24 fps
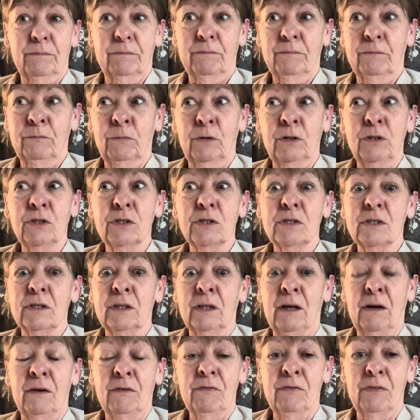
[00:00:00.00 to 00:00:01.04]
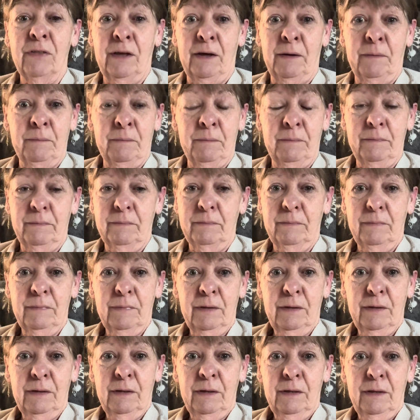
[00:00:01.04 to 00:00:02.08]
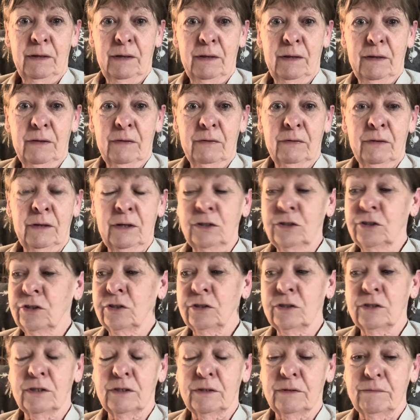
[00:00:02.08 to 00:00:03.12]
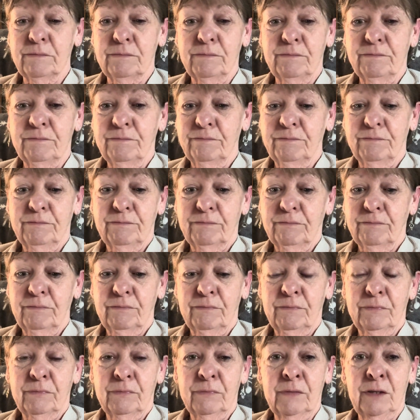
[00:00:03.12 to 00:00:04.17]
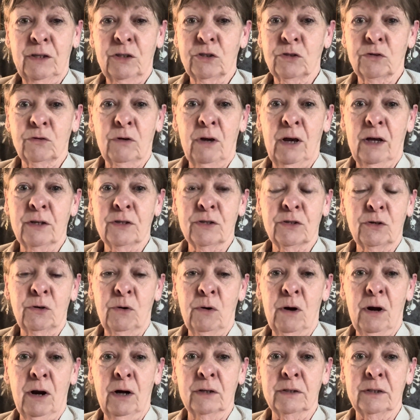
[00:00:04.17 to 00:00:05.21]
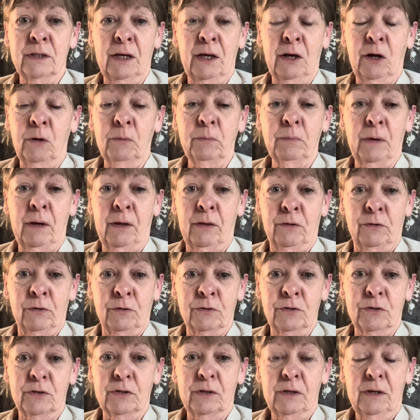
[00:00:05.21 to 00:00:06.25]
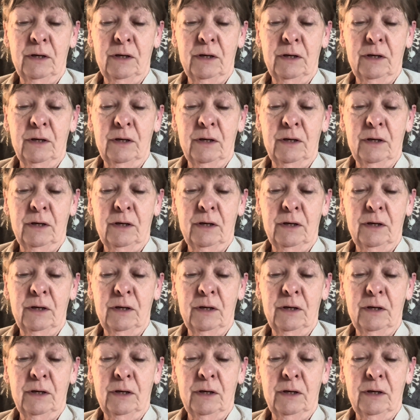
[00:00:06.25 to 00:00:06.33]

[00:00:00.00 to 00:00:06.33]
we just love them. They just they try so hard to help others